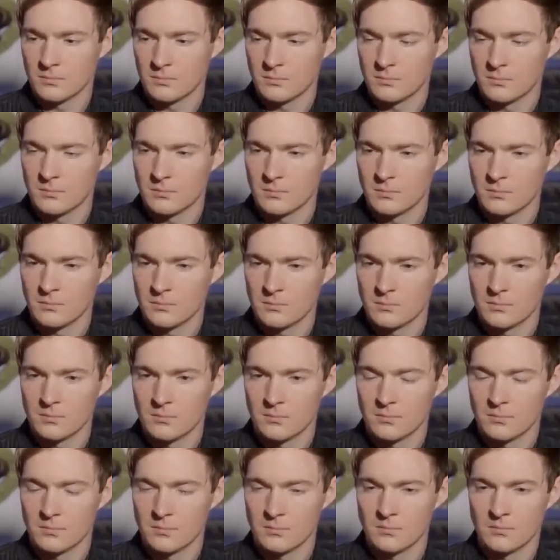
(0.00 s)

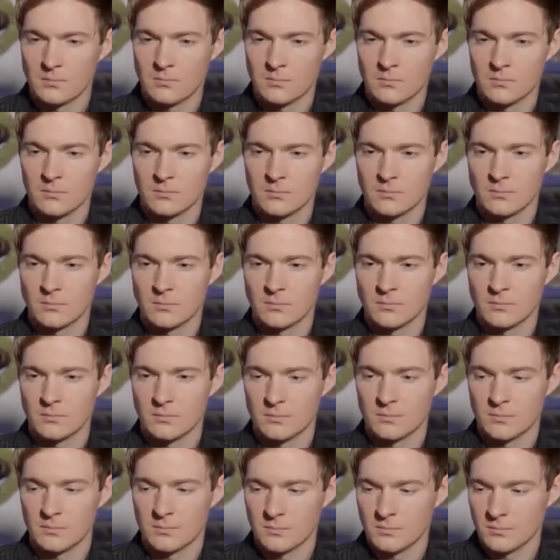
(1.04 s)

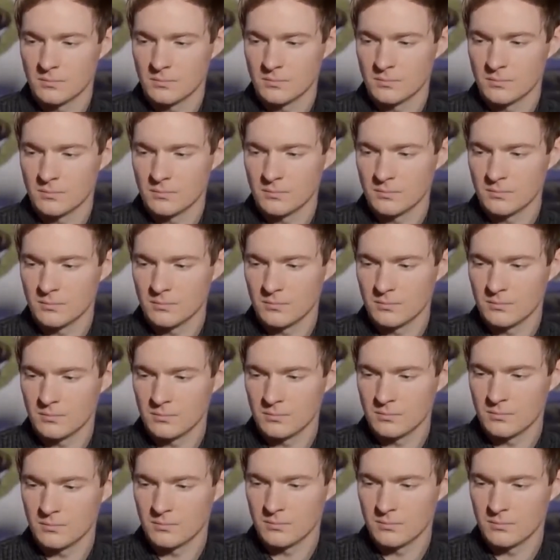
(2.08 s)
This person isn't speaking.